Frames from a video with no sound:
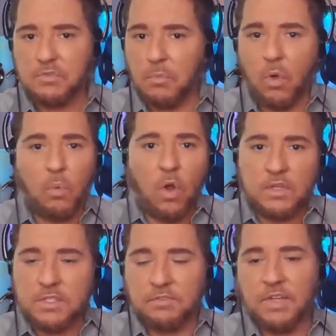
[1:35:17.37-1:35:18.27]
from all
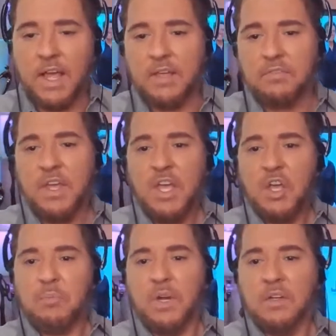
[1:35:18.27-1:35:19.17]
walks of life,
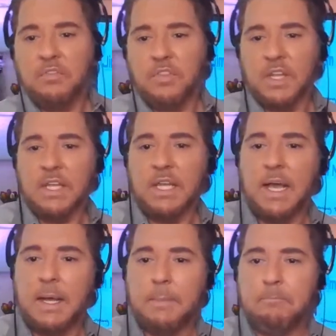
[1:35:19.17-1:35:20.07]
but if the,
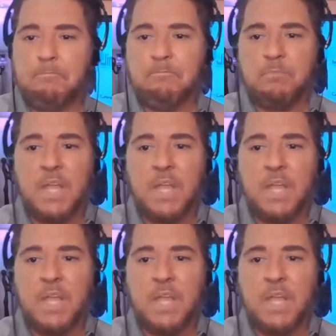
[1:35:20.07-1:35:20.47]
um,